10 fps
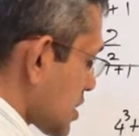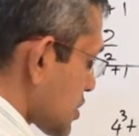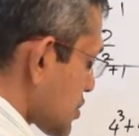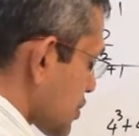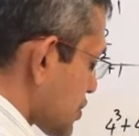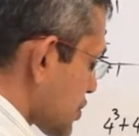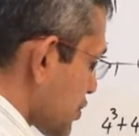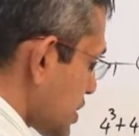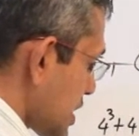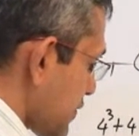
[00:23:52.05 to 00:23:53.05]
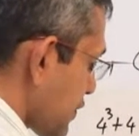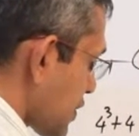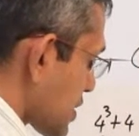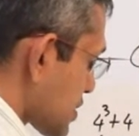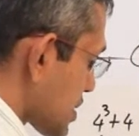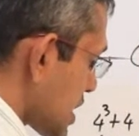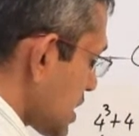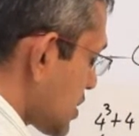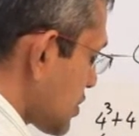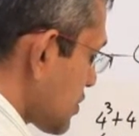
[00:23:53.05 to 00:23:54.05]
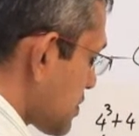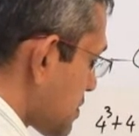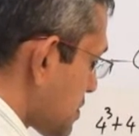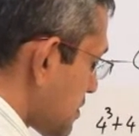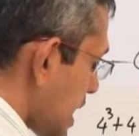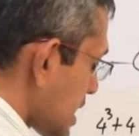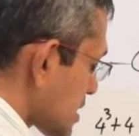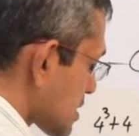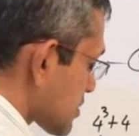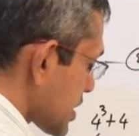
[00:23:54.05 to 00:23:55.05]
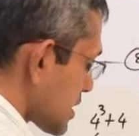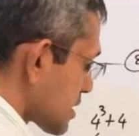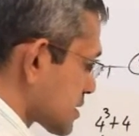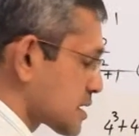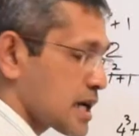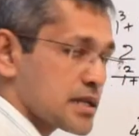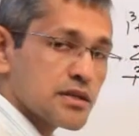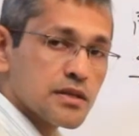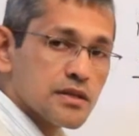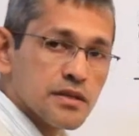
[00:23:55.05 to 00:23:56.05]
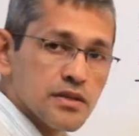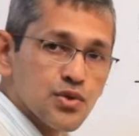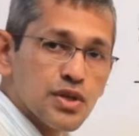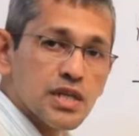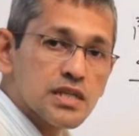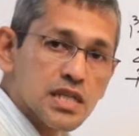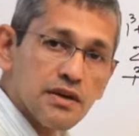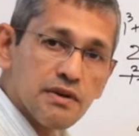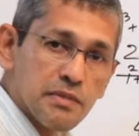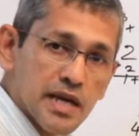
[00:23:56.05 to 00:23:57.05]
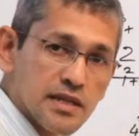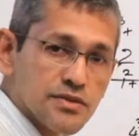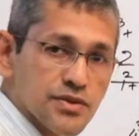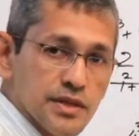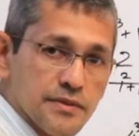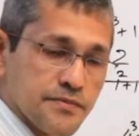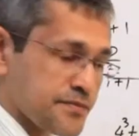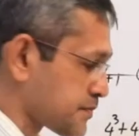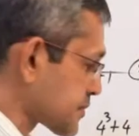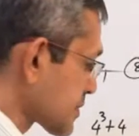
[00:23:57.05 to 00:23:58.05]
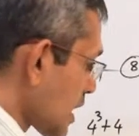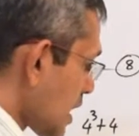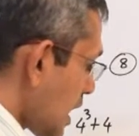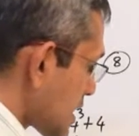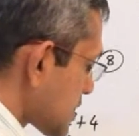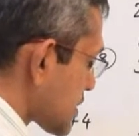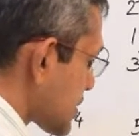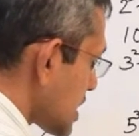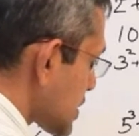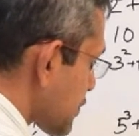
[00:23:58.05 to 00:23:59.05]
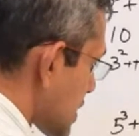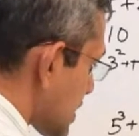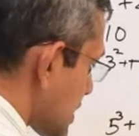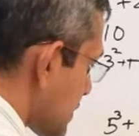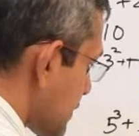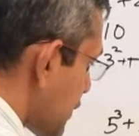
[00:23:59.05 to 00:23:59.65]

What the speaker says: So 24 is 3 cube minus 3. See that? 27 minus 3. And 60 is what?